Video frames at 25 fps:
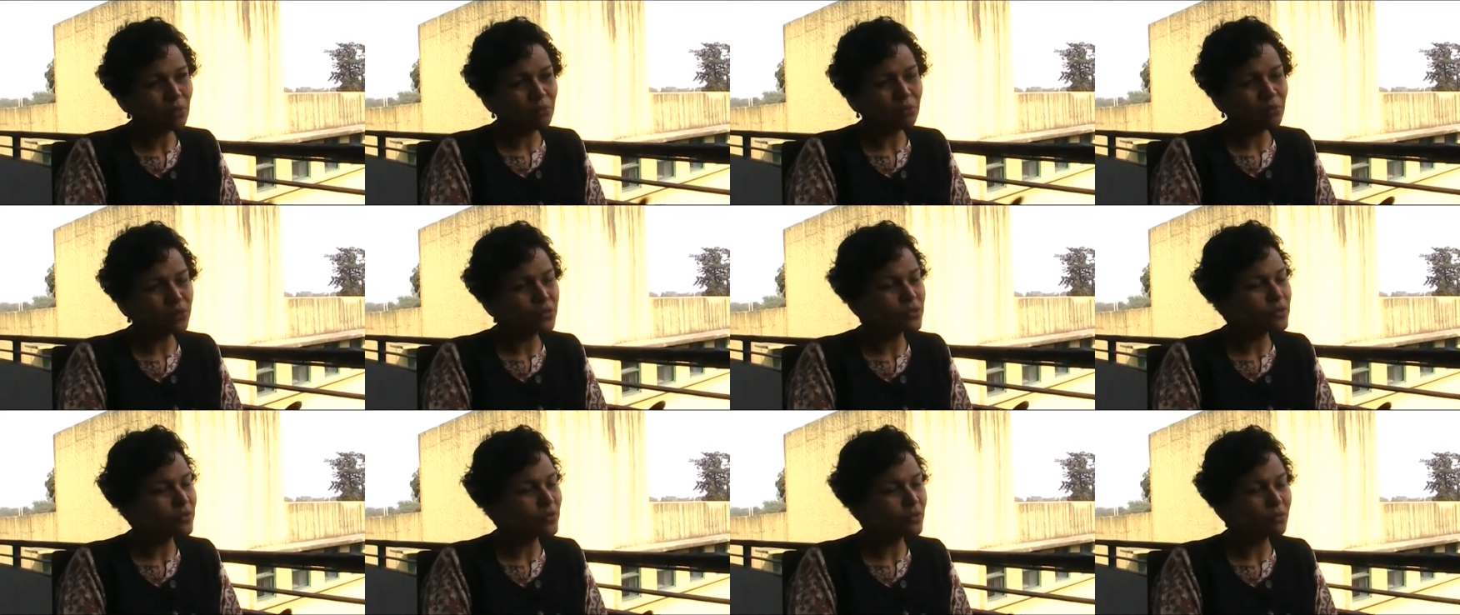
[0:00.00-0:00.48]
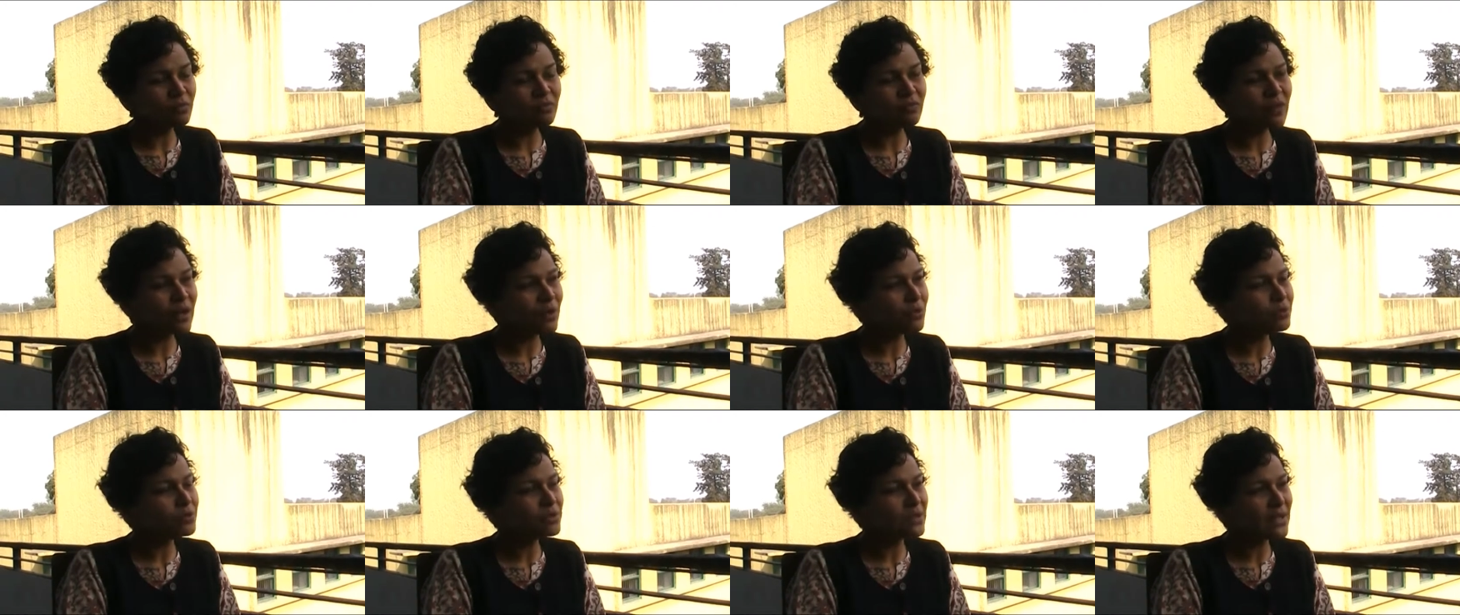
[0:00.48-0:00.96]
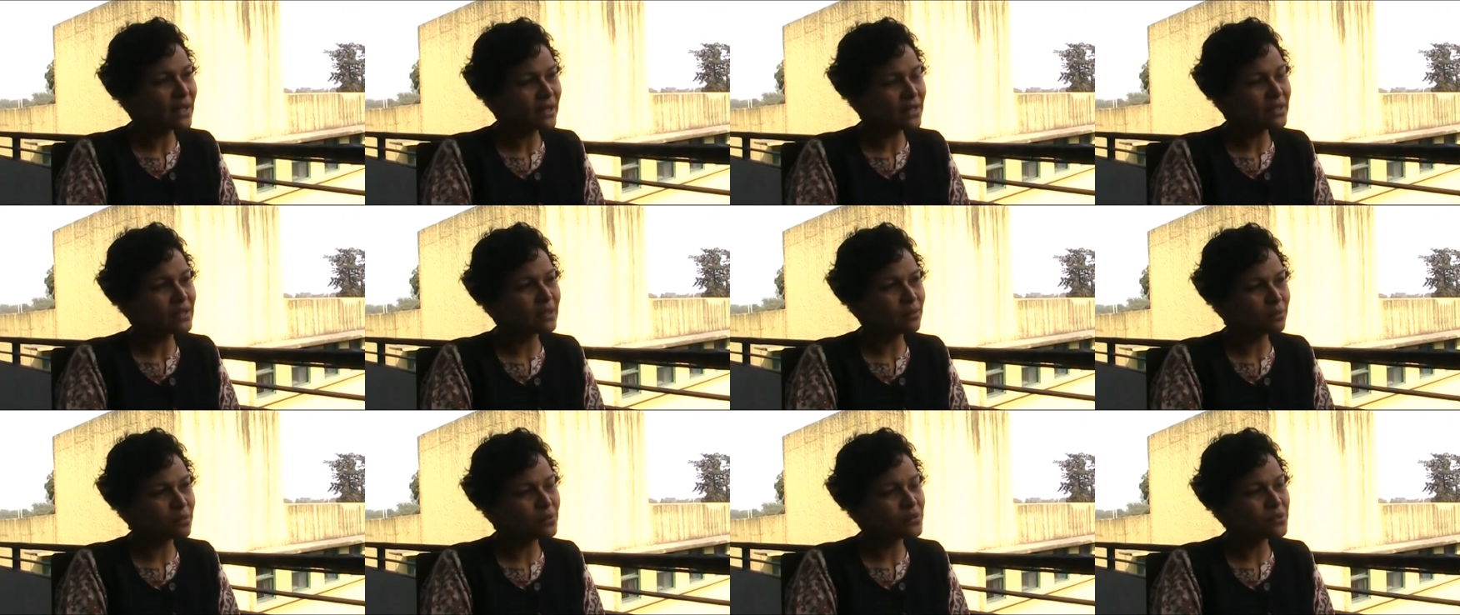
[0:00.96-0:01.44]
most of them found
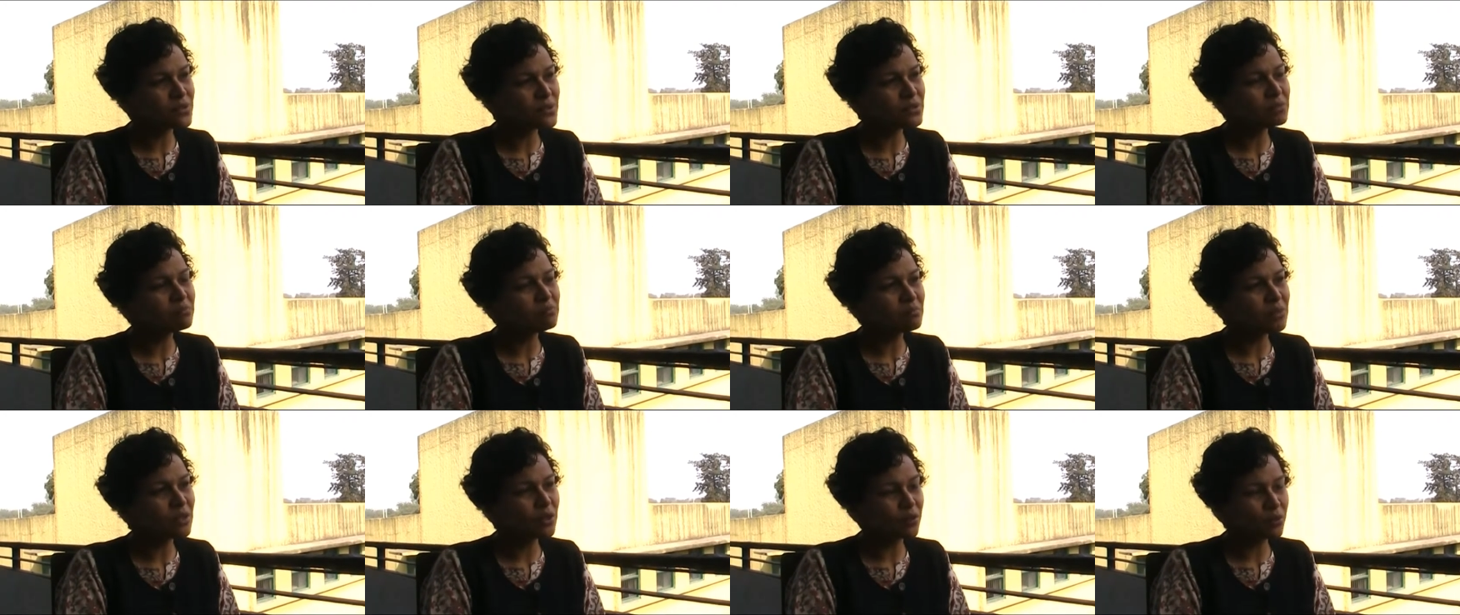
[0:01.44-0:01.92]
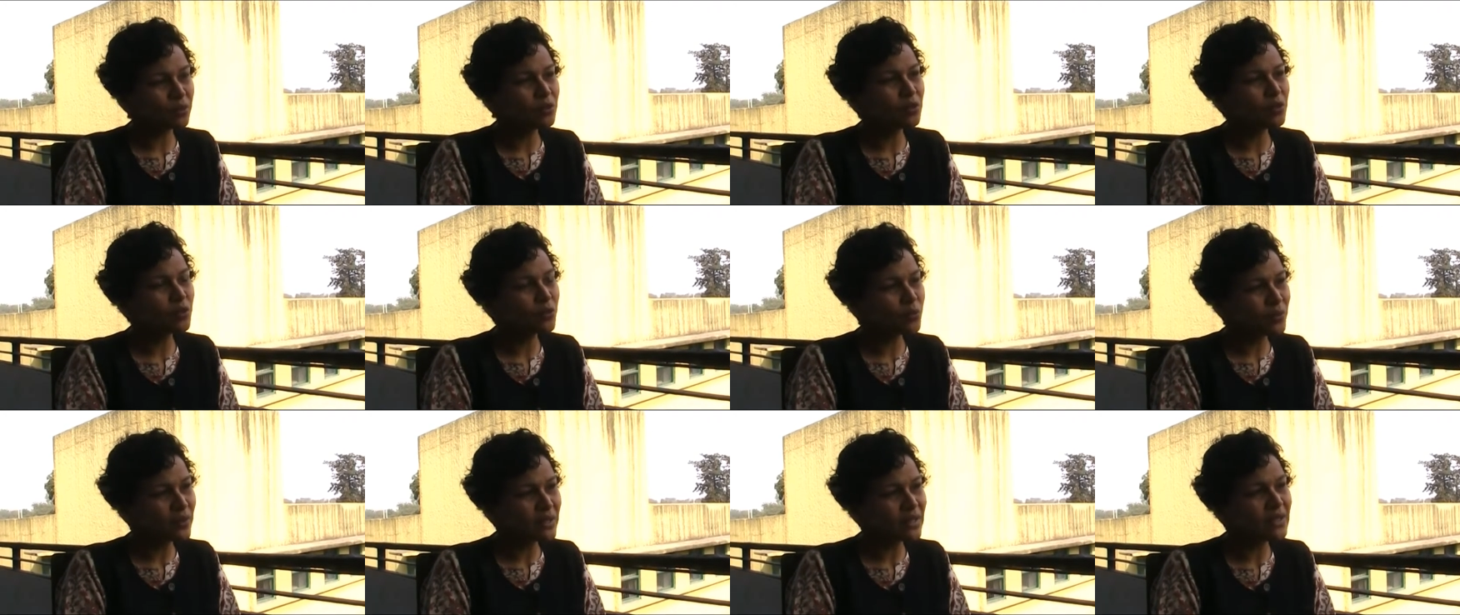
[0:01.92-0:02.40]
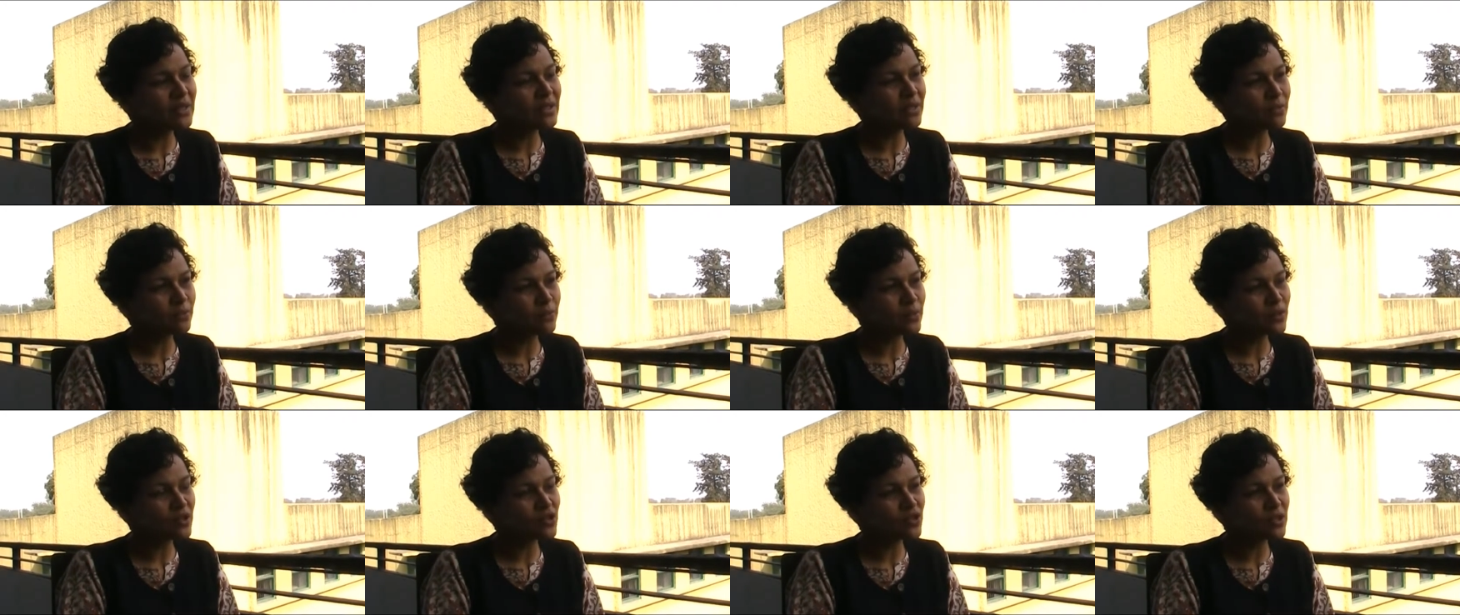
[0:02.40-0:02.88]
that there was, you know, no way
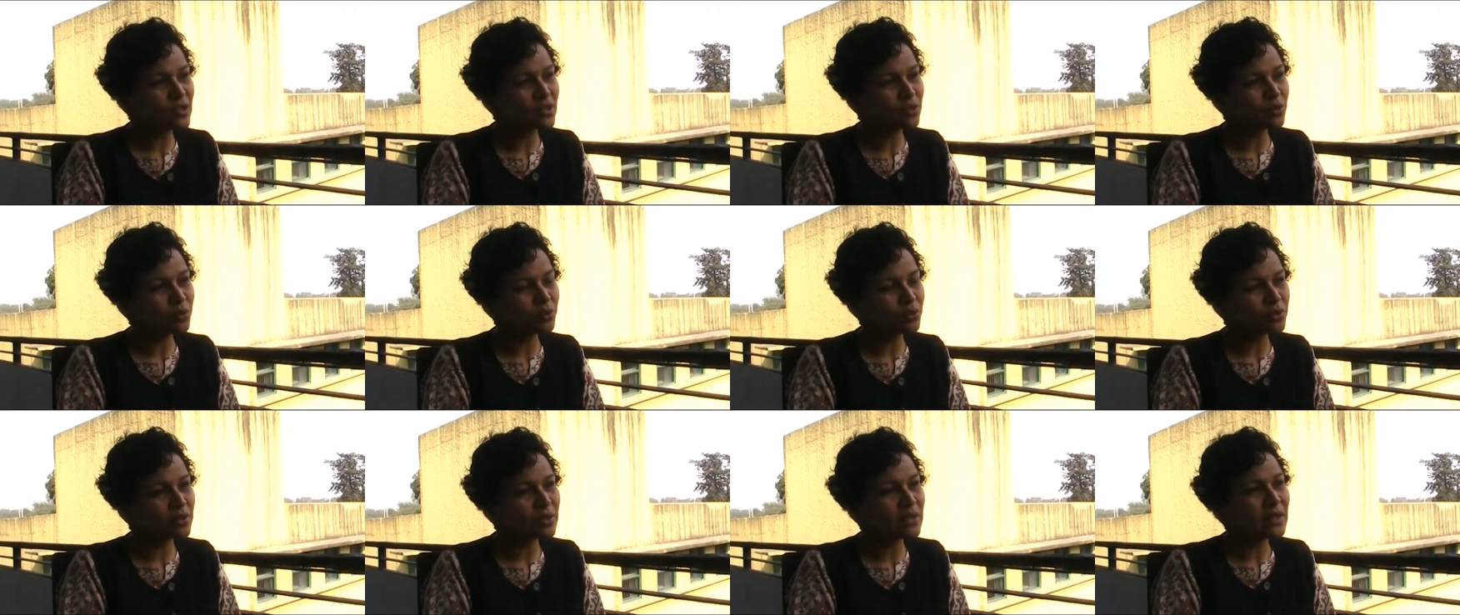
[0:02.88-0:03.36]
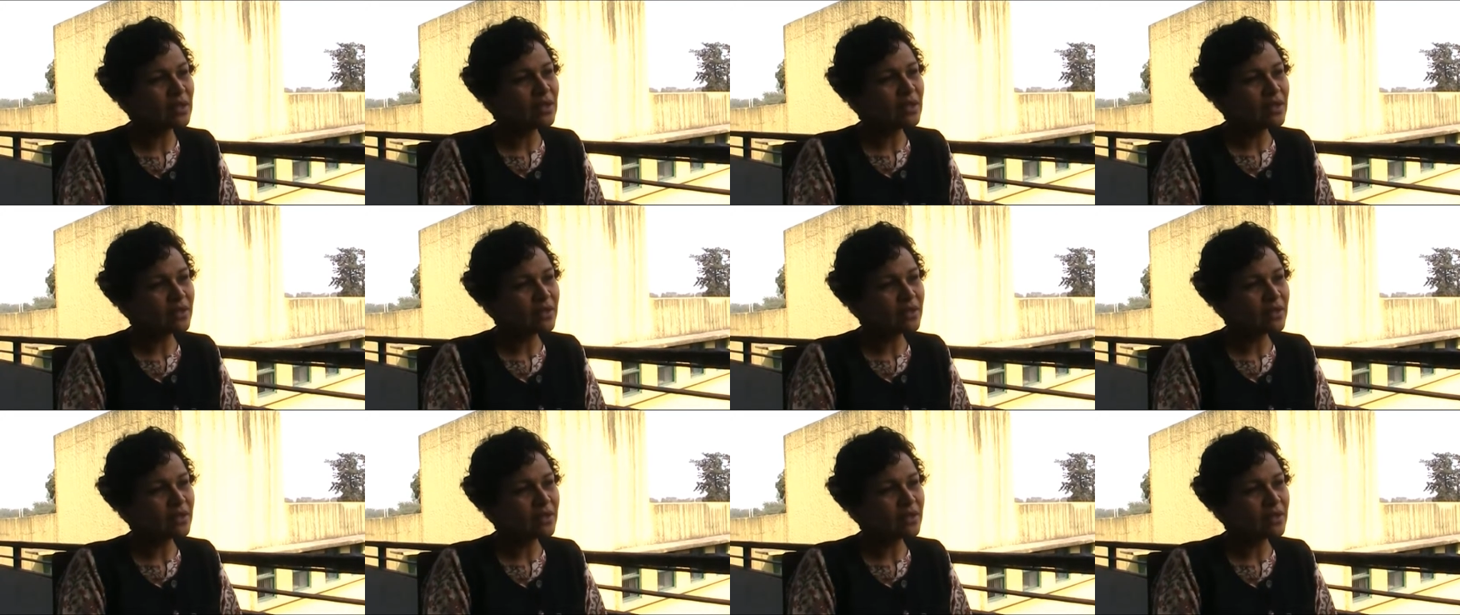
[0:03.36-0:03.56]
in which they could